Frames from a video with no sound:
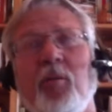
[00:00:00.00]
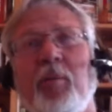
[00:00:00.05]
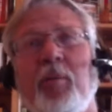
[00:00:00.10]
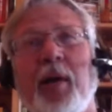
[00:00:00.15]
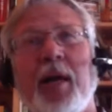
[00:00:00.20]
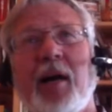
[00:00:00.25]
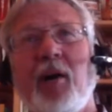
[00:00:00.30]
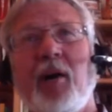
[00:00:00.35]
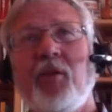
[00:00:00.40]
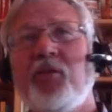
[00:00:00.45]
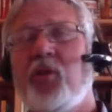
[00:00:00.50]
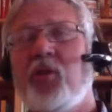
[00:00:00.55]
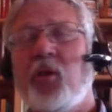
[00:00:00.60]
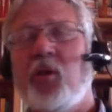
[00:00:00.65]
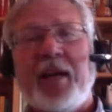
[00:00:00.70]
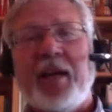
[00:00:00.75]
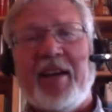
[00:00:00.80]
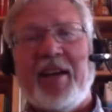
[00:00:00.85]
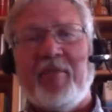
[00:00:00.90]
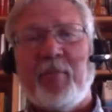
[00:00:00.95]
But also,
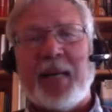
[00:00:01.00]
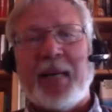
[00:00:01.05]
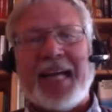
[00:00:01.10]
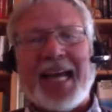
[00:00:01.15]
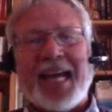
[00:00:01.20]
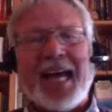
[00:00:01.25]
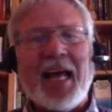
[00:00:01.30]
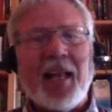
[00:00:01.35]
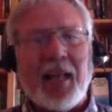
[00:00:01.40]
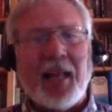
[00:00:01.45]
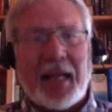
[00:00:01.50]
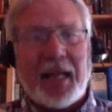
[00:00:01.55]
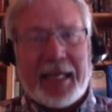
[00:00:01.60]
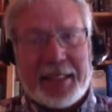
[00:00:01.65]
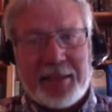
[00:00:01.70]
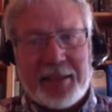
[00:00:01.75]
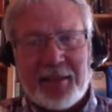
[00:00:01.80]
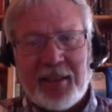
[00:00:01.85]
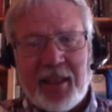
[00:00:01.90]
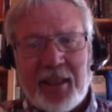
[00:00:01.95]
I have my
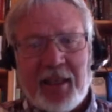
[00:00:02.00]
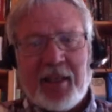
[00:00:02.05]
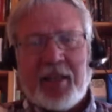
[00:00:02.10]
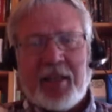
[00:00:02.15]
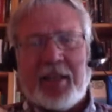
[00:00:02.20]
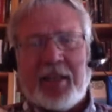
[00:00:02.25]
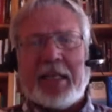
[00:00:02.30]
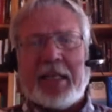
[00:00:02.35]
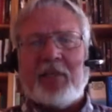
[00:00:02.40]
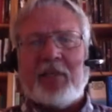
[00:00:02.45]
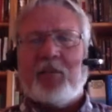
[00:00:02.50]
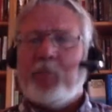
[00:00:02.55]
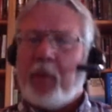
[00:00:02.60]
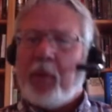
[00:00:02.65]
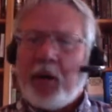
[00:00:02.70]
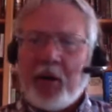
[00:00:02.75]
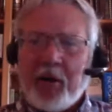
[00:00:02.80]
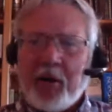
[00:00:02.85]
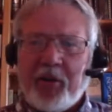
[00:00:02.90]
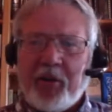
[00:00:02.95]
allies. Texe
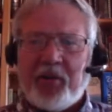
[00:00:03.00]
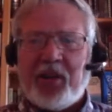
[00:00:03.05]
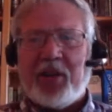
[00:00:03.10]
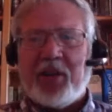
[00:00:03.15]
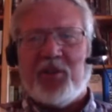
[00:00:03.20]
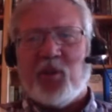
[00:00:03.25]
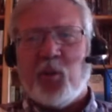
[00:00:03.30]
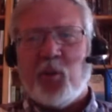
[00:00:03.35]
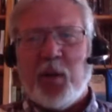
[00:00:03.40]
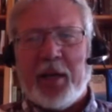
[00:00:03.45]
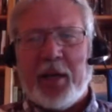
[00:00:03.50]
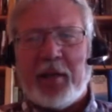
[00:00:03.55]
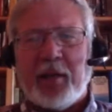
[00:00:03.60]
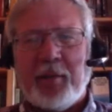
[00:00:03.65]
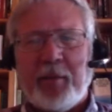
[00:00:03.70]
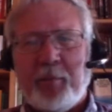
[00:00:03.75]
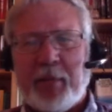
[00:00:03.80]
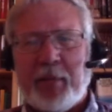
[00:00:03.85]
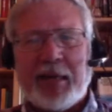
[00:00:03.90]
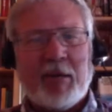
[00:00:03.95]
Marrs has a
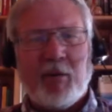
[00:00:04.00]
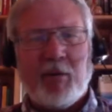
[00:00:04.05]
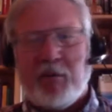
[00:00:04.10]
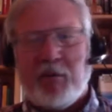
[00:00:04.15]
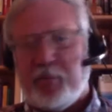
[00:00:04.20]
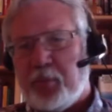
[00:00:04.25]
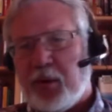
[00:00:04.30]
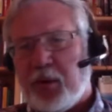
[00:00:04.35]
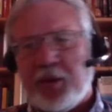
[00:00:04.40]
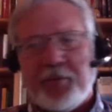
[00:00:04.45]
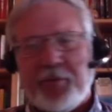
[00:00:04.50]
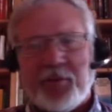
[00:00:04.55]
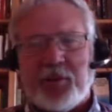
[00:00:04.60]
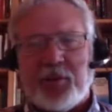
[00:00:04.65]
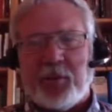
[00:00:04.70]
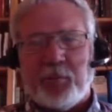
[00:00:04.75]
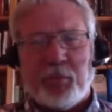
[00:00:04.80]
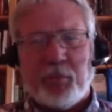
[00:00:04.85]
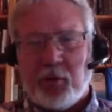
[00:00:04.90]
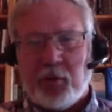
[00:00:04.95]
weekly Power
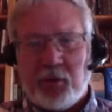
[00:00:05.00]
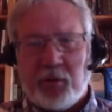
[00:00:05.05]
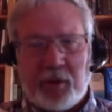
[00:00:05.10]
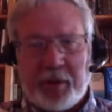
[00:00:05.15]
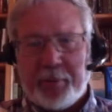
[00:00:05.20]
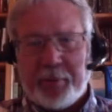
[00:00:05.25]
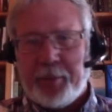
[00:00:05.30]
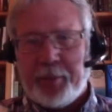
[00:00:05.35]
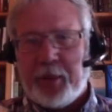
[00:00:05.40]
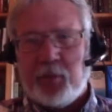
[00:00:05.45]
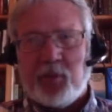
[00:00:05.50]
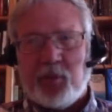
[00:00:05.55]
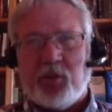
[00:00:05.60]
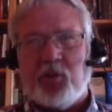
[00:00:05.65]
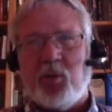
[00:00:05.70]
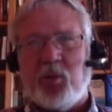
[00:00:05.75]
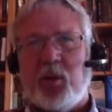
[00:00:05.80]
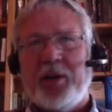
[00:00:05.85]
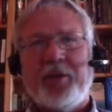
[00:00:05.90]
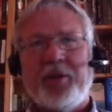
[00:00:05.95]
Prophecy program. He was
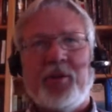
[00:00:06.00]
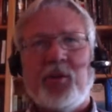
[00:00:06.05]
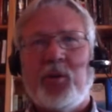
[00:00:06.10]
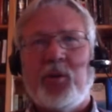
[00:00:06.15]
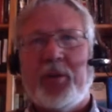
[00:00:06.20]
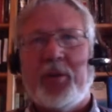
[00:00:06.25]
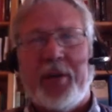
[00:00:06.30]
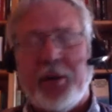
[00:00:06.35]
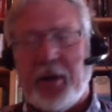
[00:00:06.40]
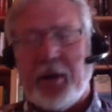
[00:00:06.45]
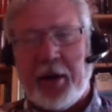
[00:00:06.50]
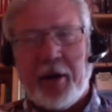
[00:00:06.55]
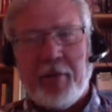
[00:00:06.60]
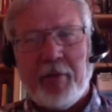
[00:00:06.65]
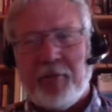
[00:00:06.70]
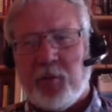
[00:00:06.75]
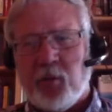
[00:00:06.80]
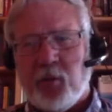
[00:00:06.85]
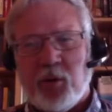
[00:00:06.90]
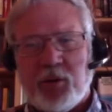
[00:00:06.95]
22 uh-huh. year Air
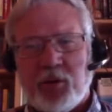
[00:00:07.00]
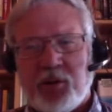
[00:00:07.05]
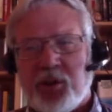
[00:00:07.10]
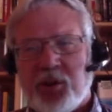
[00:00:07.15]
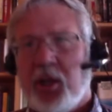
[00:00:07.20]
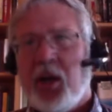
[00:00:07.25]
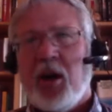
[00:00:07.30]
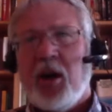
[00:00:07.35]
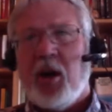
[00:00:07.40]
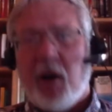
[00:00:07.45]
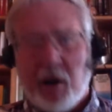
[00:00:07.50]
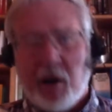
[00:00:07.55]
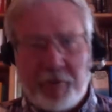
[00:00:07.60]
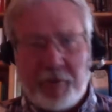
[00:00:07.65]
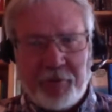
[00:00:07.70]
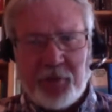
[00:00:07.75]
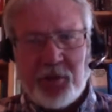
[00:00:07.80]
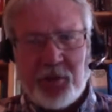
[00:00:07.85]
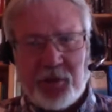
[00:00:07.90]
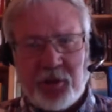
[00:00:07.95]
Force
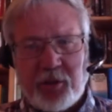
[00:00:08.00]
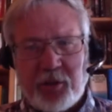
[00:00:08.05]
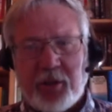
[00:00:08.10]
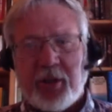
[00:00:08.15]
officer.